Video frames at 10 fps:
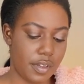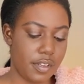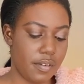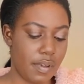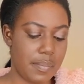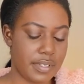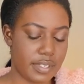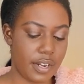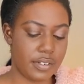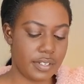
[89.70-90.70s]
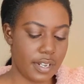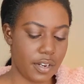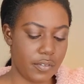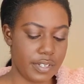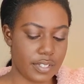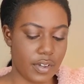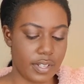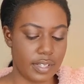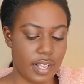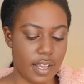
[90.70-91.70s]
You may be scared to take a risk
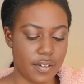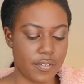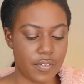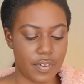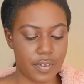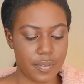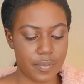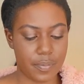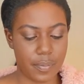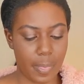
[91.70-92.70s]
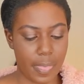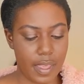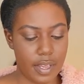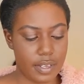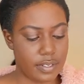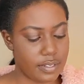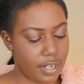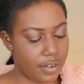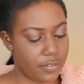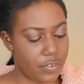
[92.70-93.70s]
on love.
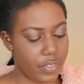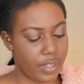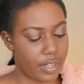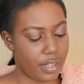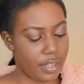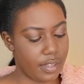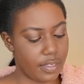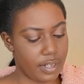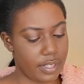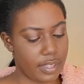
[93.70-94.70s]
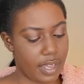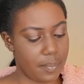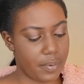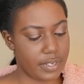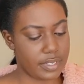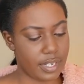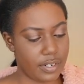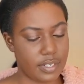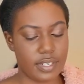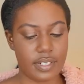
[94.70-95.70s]
Scared for the, look at the Empress,
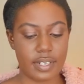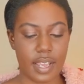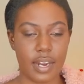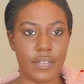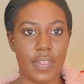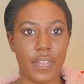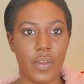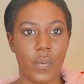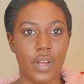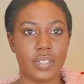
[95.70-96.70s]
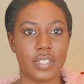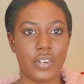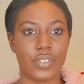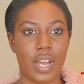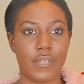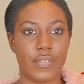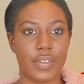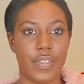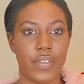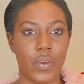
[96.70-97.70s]
scared to get everything that you want, scared to have
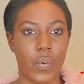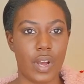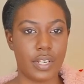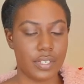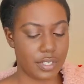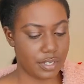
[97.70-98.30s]
everything that you want.